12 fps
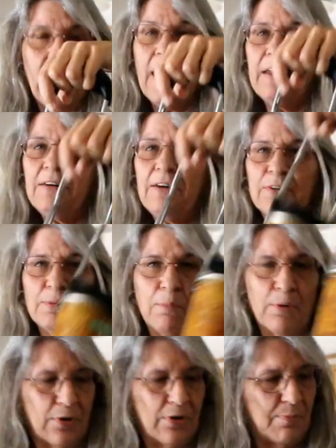and
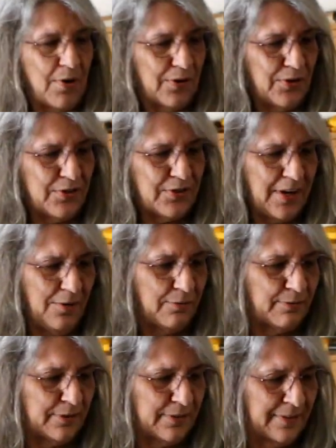put them on our
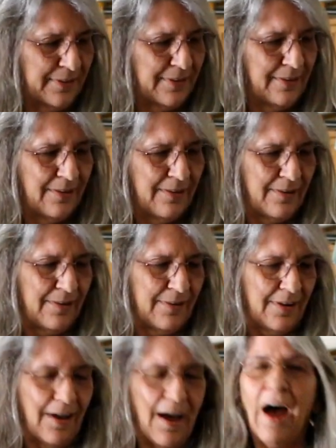shelves.
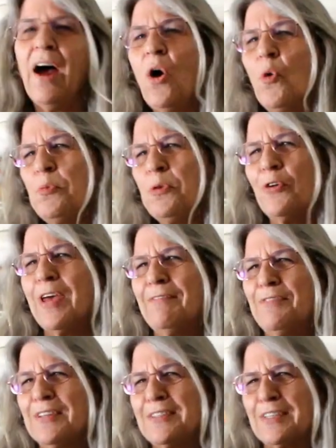I hope you
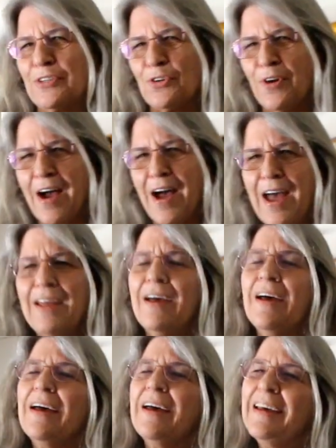give this a try.
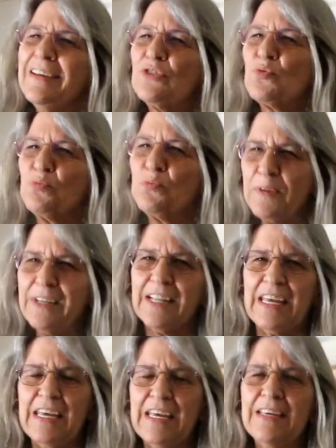It's
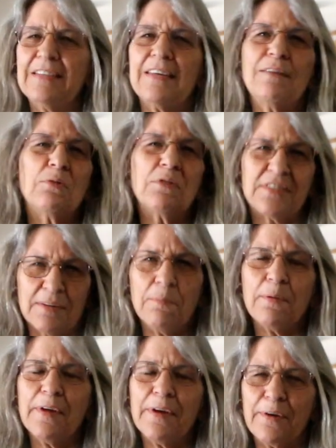really easy with
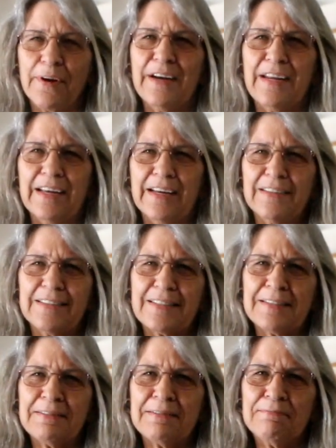simple
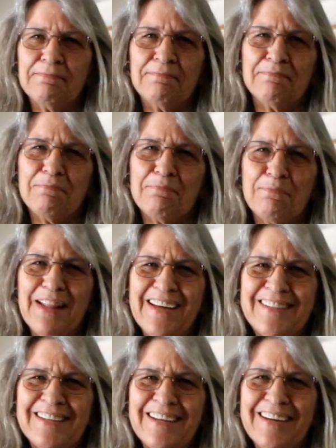ingredients.
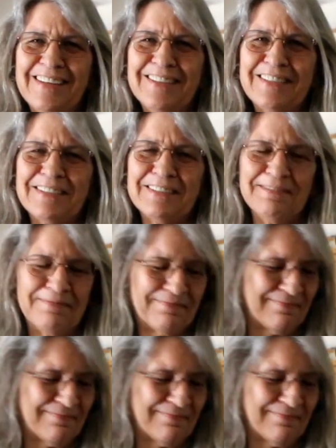Blessings.